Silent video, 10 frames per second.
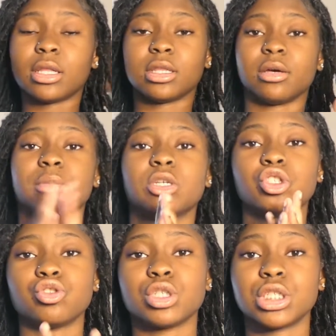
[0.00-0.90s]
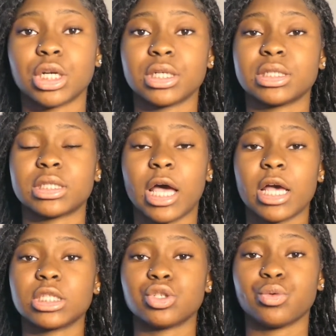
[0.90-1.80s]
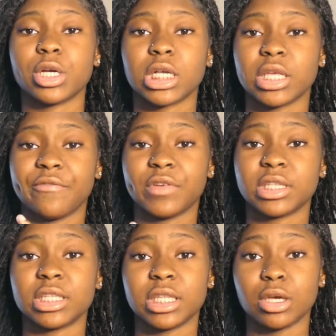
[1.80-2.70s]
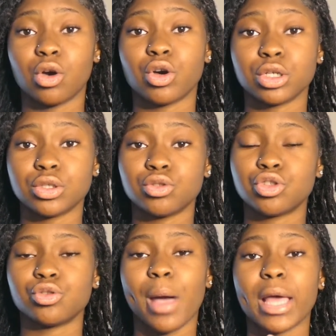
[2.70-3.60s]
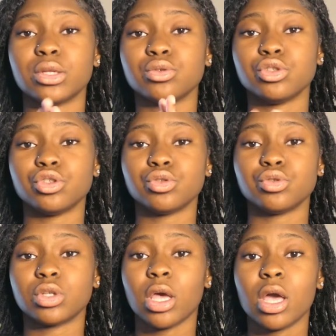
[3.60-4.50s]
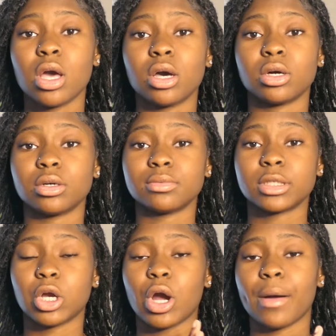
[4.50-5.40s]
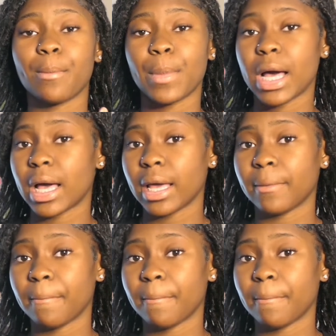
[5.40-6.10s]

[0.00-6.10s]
thumbnails to a certain size to where it can fit the thing on YouTube, I do use to crop my